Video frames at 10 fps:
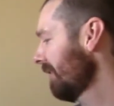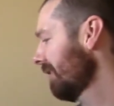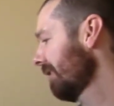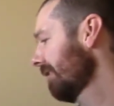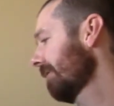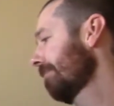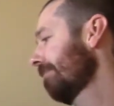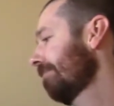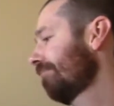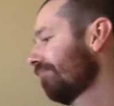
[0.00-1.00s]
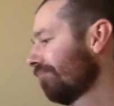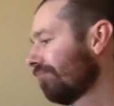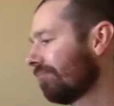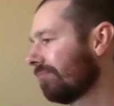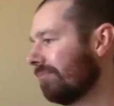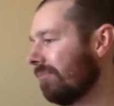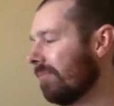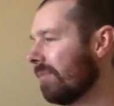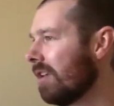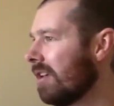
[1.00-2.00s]
Um,
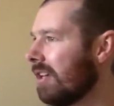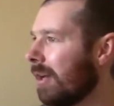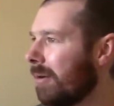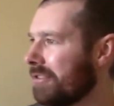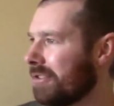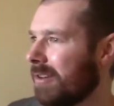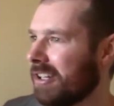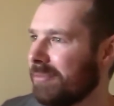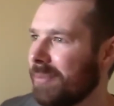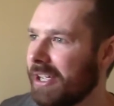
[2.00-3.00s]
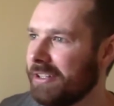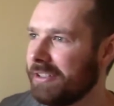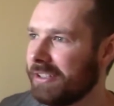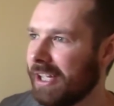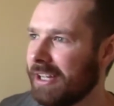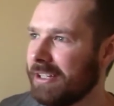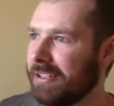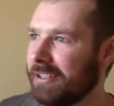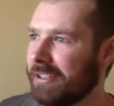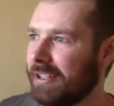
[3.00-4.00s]
I would also recommend
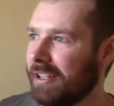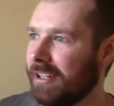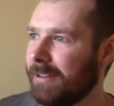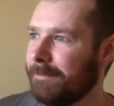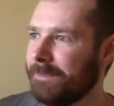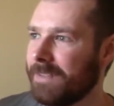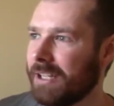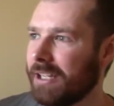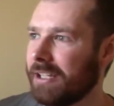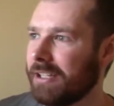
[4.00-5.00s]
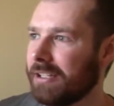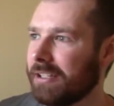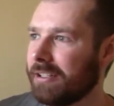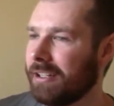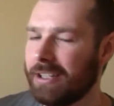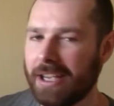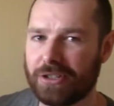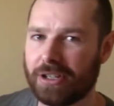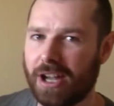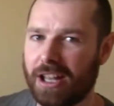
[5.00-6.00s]
getting a, uh, a
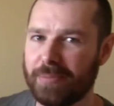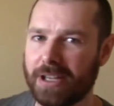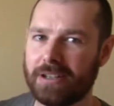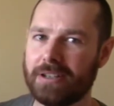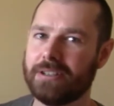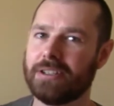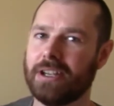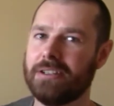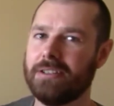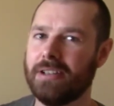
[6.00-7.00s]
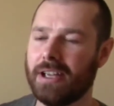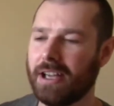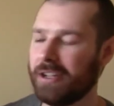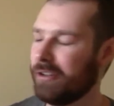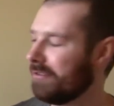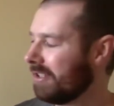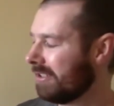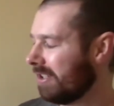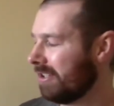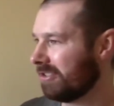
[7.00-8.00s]
laser collimator because I, uh, I don't think
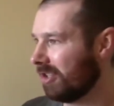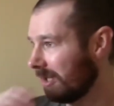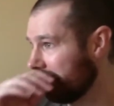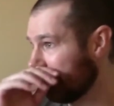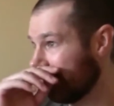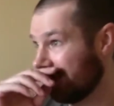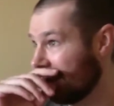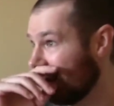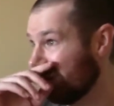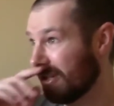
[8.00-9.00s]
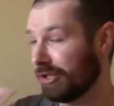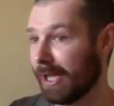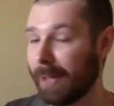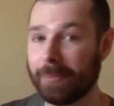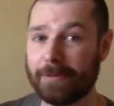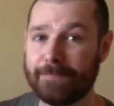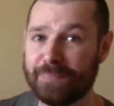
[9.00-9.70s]
the telescope comes with a collimation cap.